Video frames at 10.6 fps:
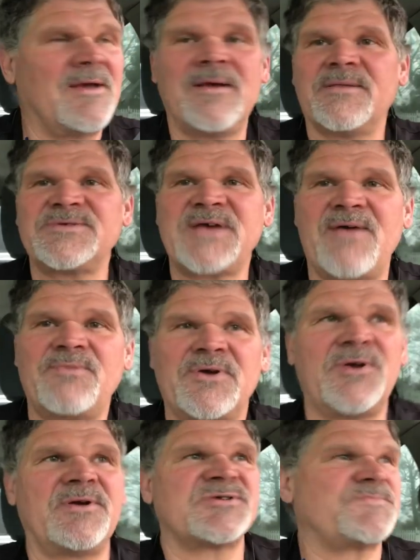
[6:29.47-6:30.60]
let's have a
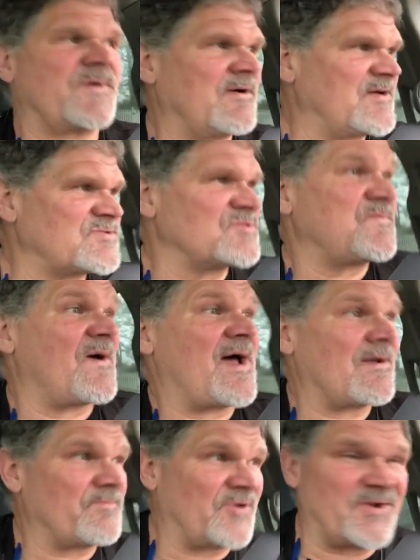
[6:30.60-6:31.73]
good experience that's pro
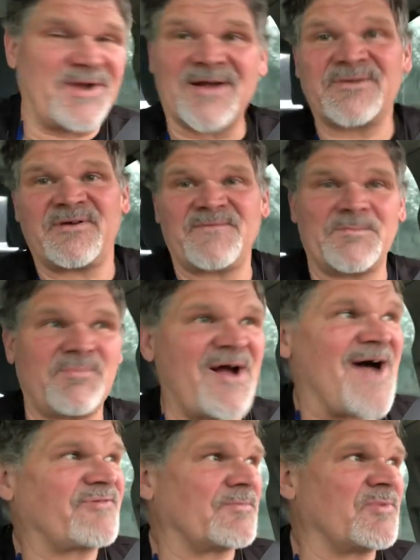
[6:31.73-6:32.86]
productive and
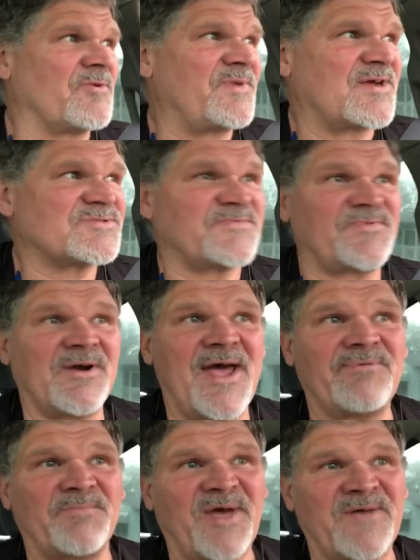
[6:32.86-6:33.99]
profitable because if you're
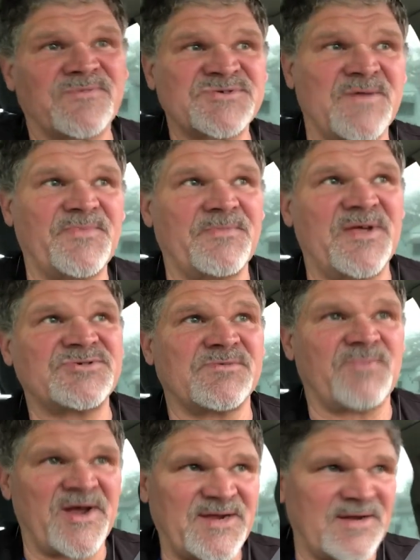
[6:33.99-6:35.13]
having to pay for something that you're
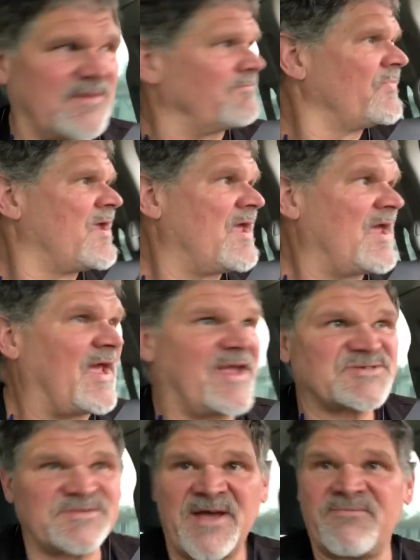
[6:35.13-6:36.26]
breaking,
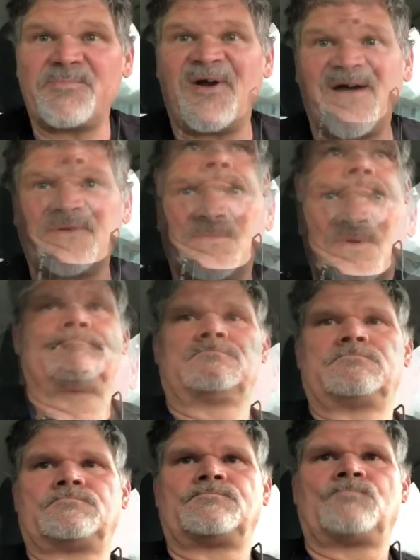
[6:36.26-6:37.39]
it's never profitable.
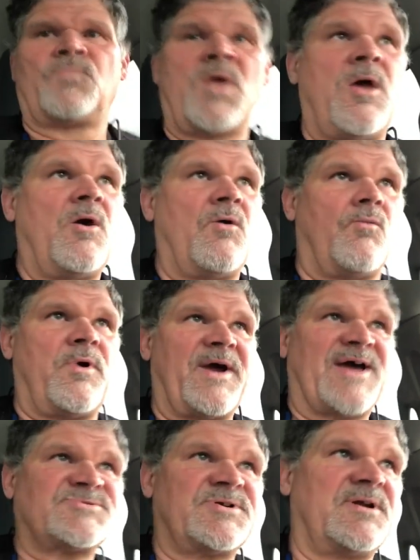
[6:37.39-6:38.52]
We're
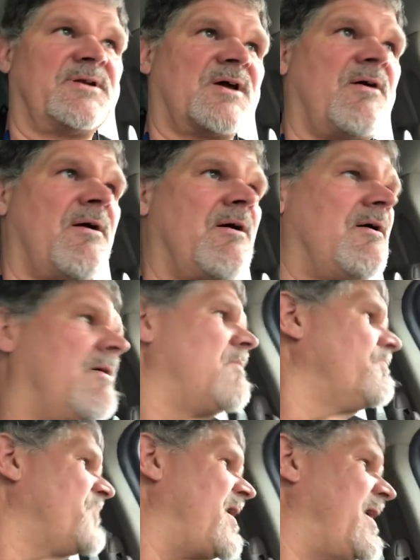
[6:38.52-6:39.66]
actually going to call
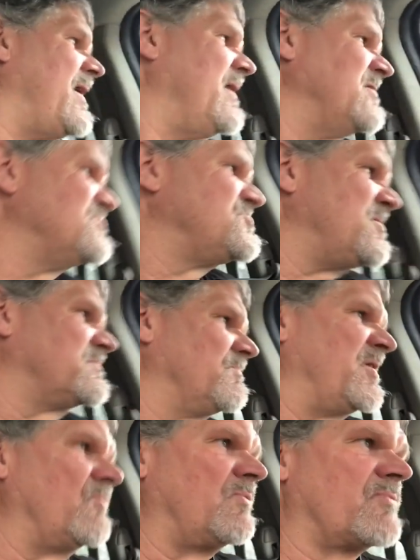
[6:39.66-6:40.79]
a
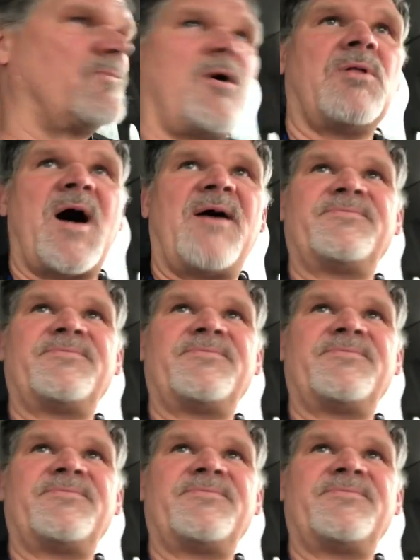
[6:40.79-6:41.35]
gentleman with roll-off